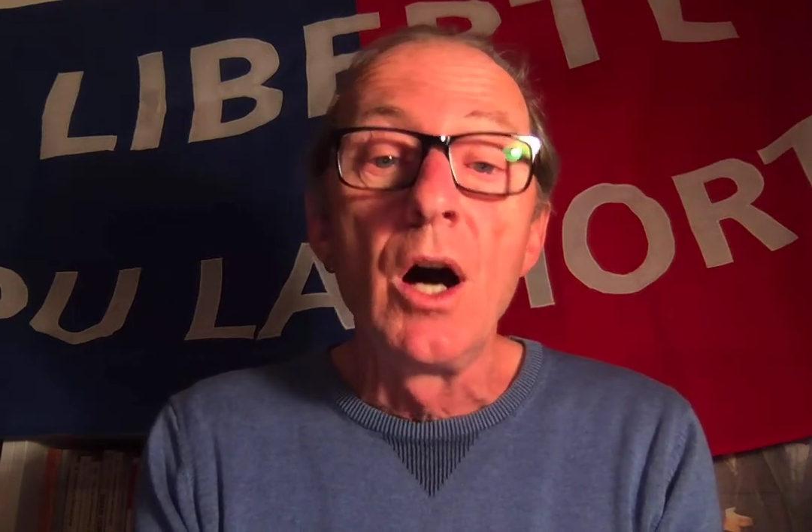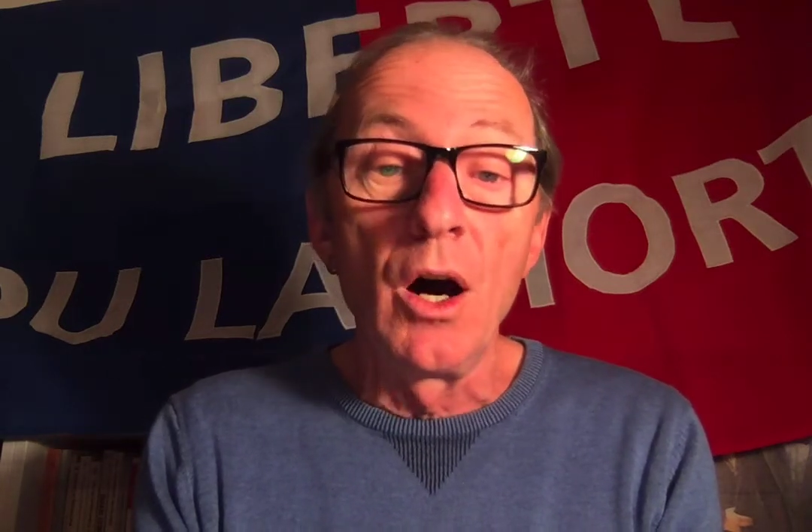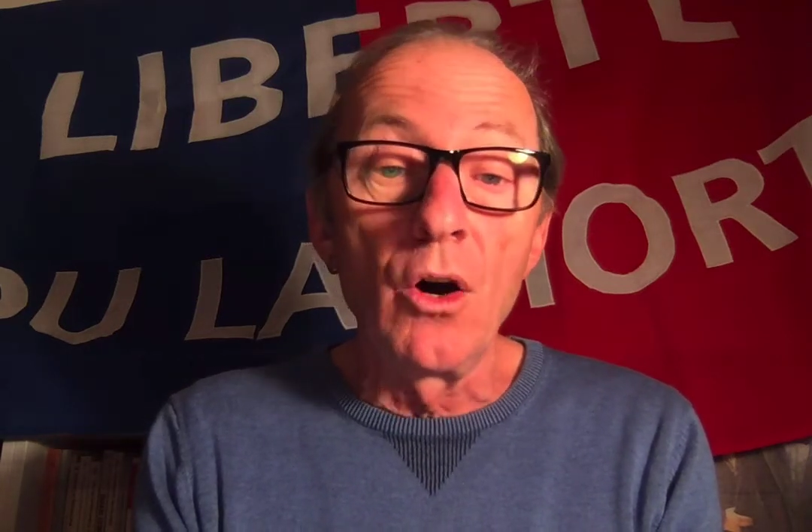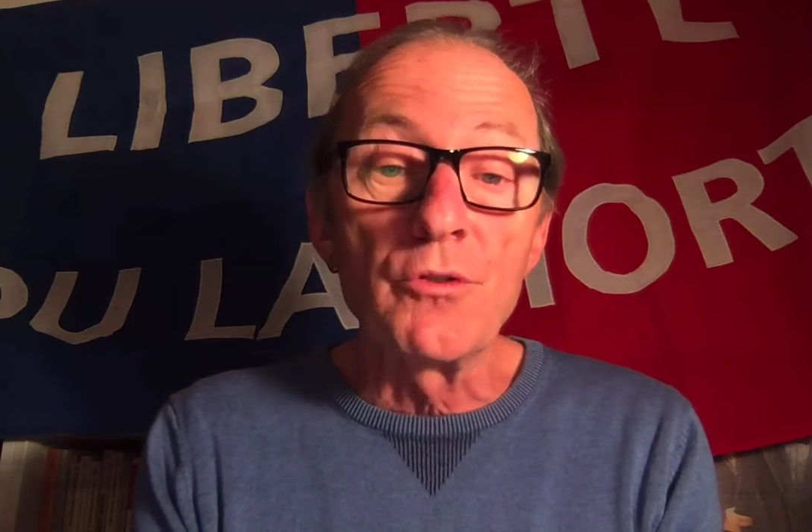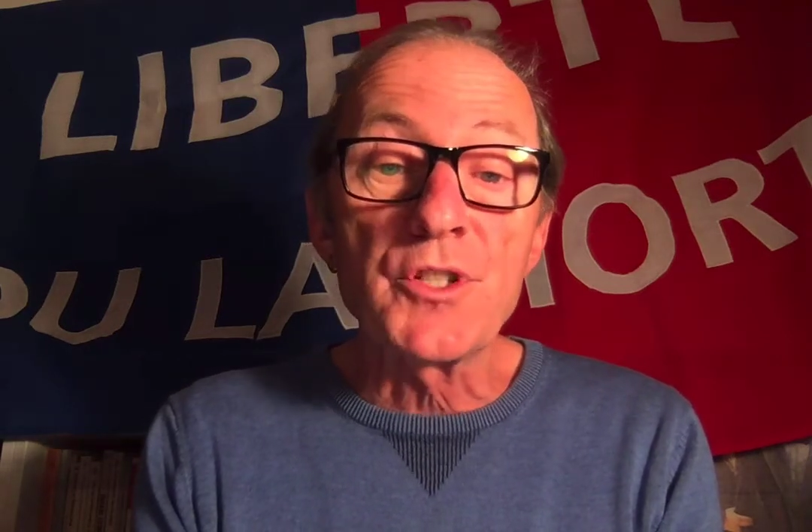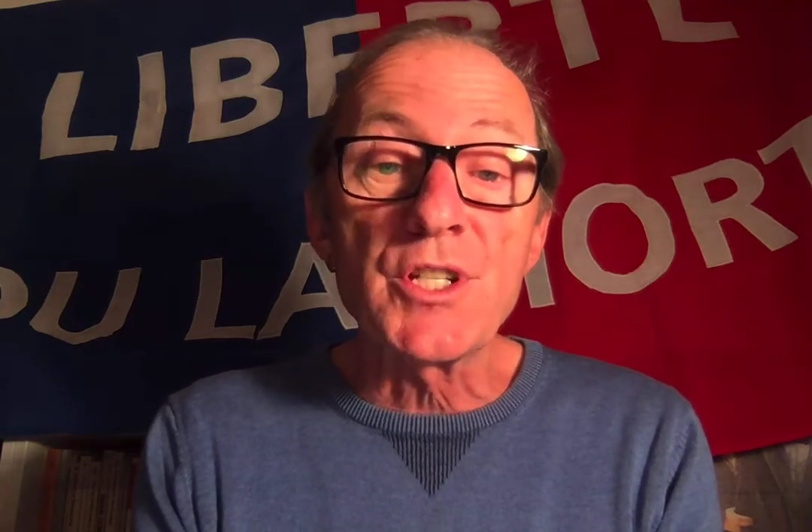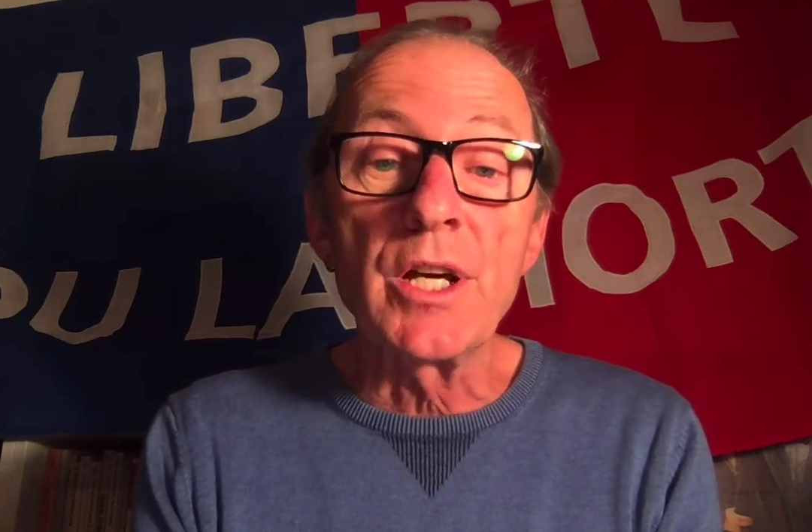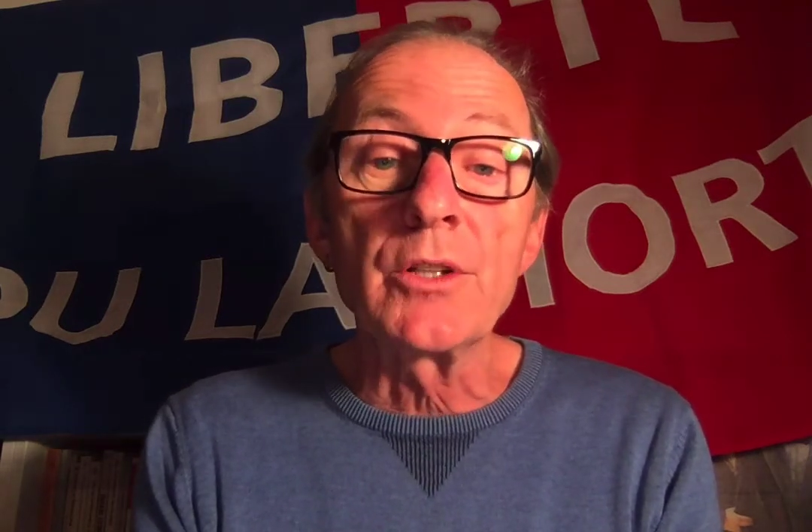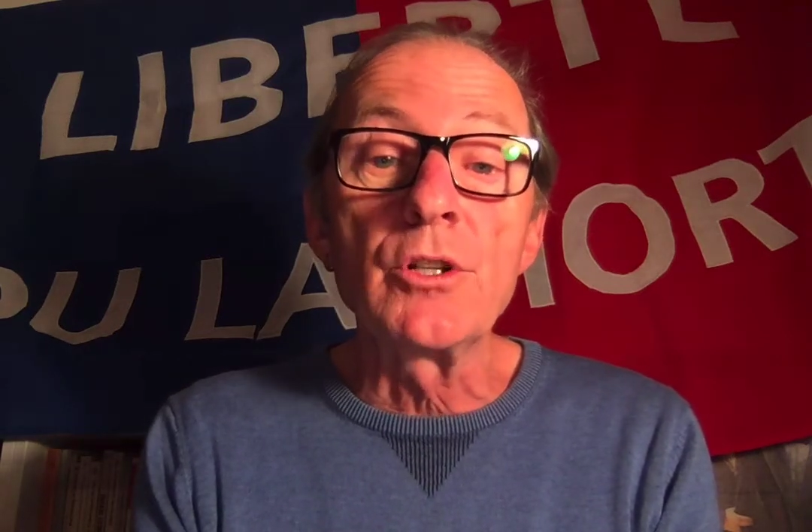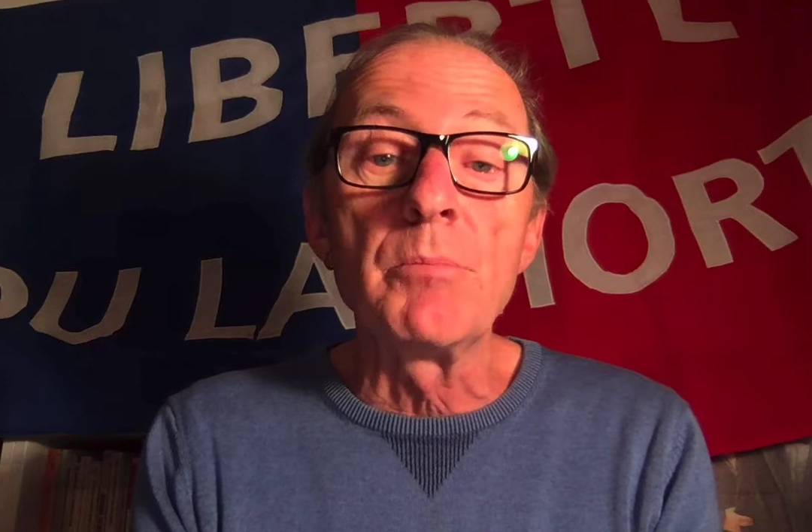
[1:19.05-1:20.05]
of
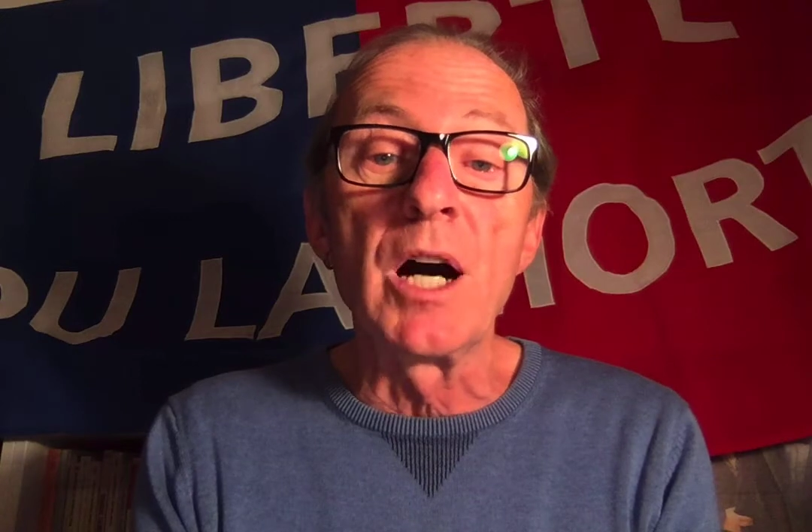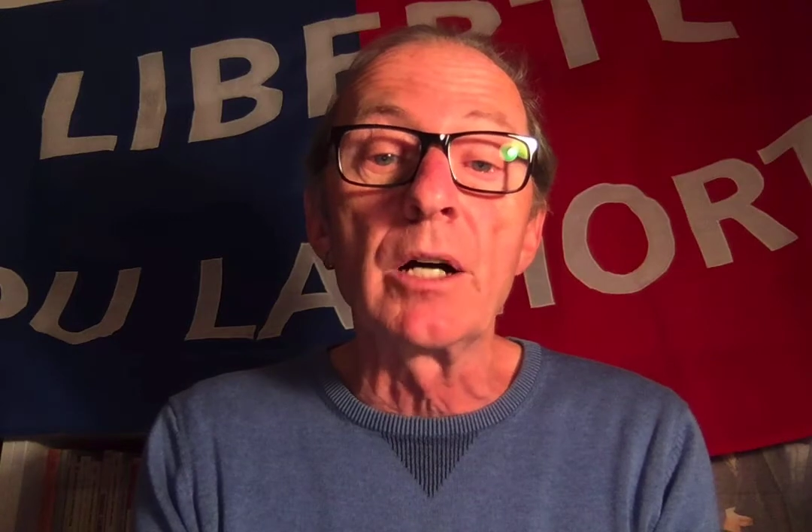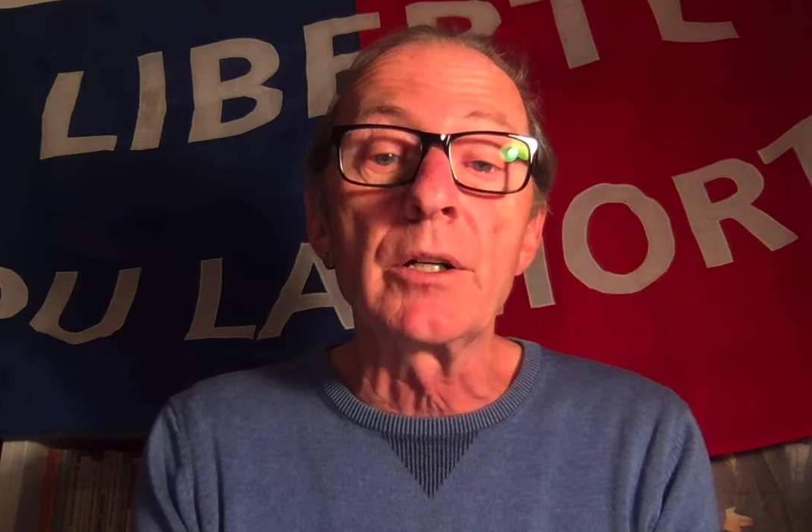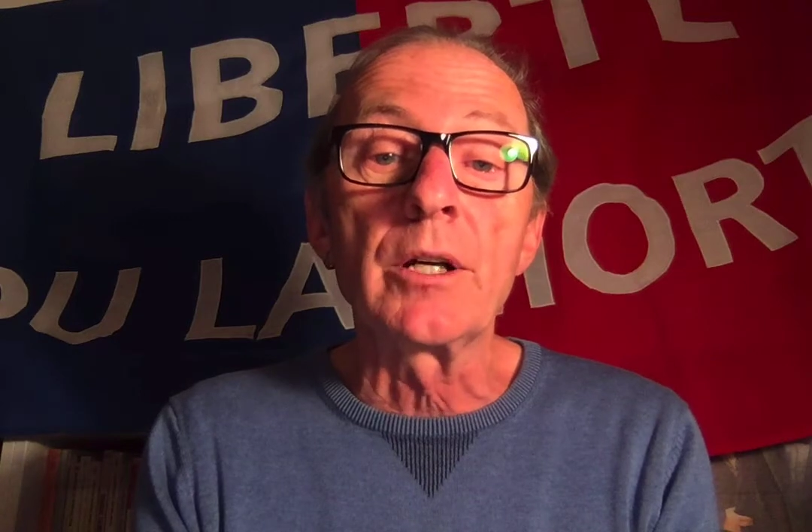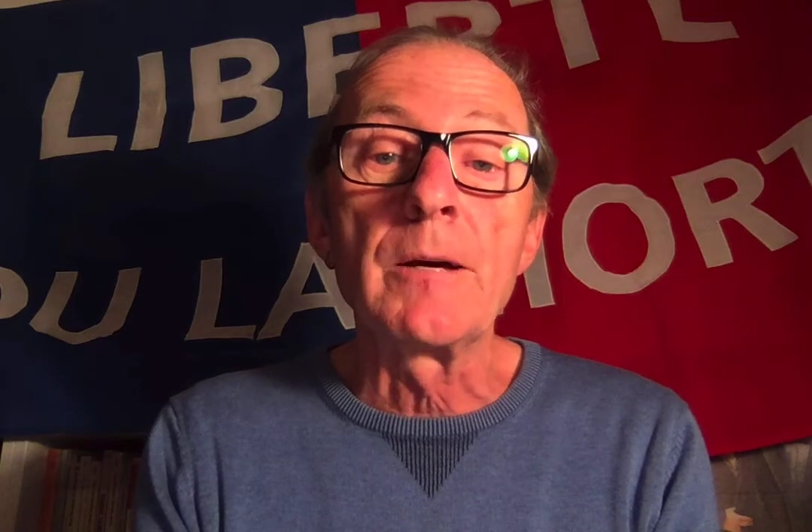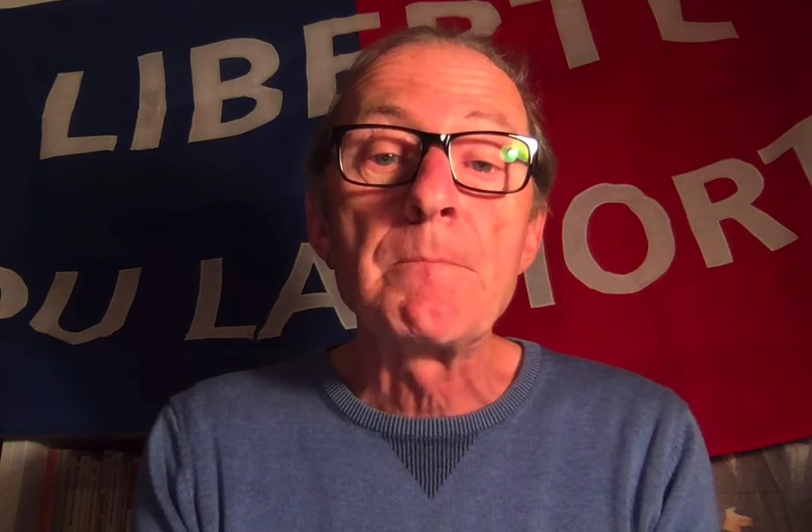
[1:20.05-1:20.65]
Saint-Domingue.